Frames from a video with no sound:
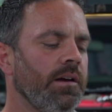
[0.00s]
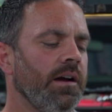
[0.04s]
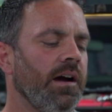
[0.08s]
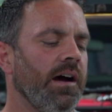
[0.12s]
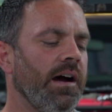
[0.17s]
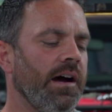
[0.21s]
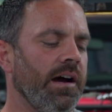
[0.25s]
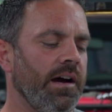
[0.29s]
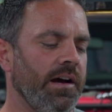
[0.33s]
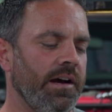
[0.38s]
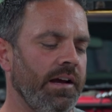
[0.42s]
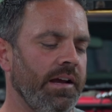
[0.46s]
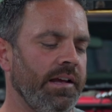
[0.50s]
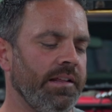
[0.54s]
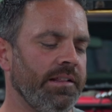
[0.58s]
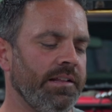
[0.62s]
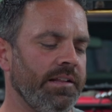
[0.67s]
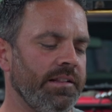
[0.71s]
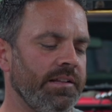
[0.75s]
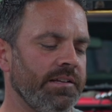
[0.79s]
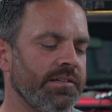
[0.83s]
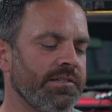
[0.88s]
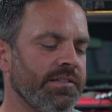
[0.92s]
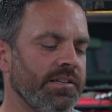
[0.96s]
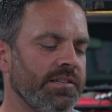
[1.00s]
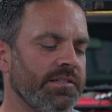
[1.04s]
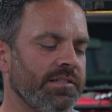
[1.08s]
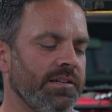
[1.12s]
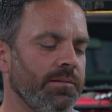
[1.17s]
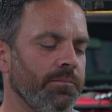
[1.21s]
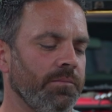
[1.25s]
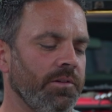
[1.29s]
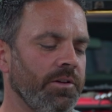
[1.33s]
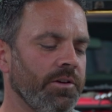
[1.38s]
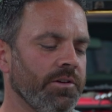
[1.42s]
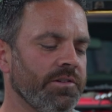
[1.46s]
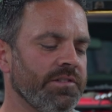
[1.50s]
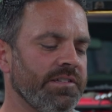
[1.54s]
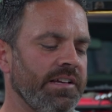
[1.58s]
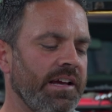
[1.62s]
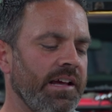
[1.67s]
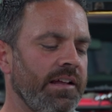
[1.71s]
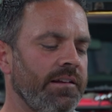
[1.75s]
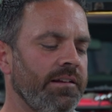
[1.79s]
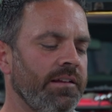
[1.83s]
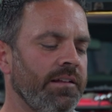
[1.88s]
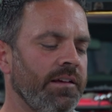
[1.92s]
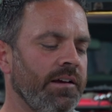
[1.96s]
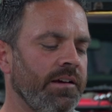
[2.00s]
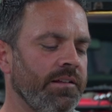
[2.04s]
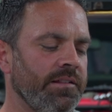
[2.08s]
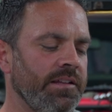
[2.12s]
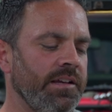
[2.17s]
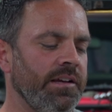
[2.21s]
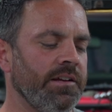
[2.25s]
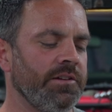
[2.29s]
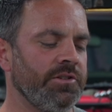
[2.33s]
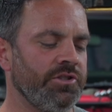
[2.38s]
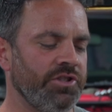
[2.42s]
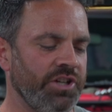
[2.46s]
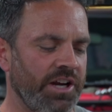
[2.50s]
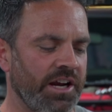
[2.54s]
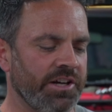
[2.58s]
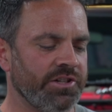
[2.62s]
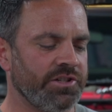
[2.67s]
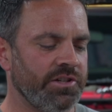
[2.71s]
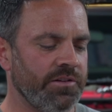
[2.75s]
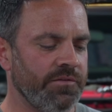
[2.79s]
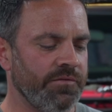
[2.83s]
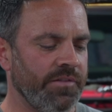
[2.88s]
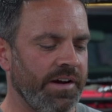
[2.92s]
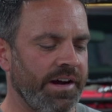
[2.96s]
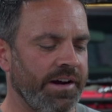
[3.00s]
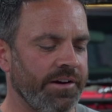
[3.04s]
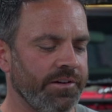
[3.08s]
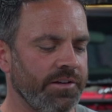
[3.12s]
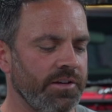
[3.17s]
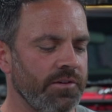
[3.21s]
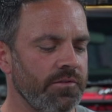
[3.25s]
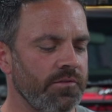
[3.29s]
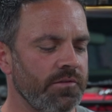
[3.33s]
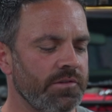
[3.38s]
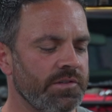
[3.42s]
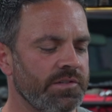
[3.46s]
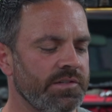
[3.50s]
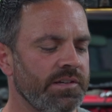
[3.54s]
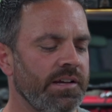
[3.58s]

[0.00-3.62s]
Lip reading: and then the system looks at the injection values,